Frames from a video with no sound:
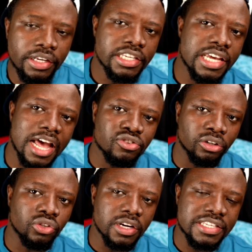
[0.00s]
DJ
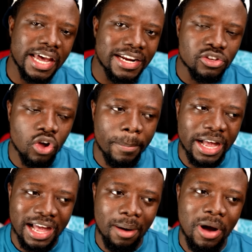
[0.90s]
Azuntu decided to
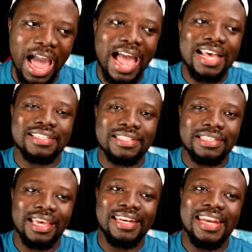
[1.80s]
become
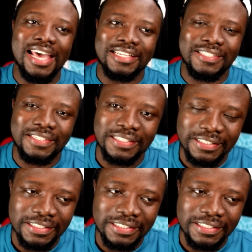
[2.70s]
ass a nurse.